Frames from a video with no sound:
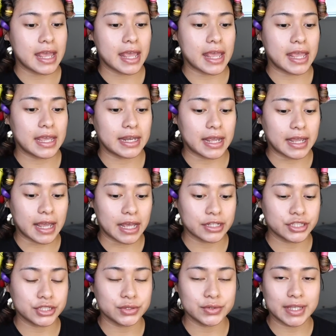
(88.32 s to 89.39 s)
and I had
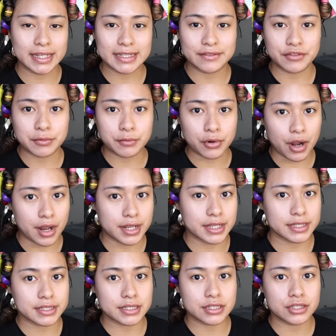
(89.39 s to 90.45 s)
to get different
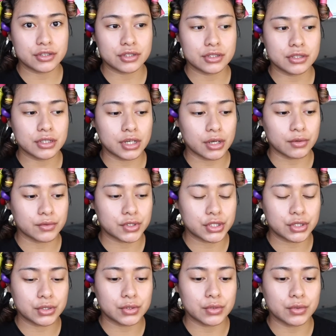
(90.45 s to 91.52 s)
products, you know,
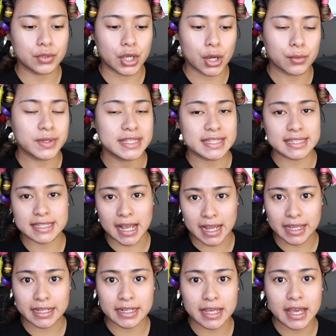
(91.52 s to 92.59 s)
to
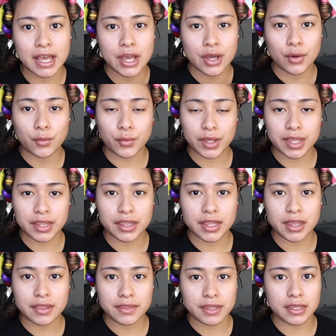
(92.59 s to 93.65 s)
coincide with
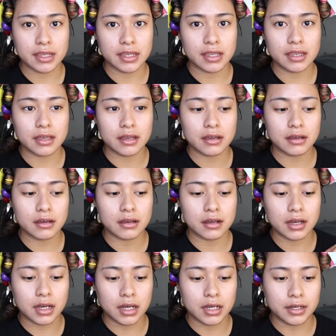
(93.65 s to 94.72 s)
the
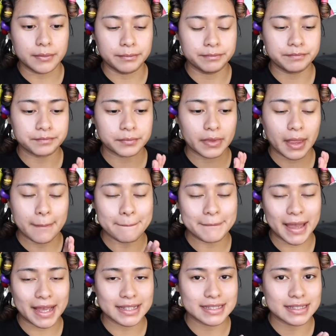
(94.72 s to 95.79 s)

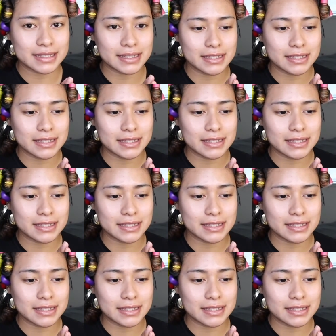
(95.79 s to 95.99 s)
matte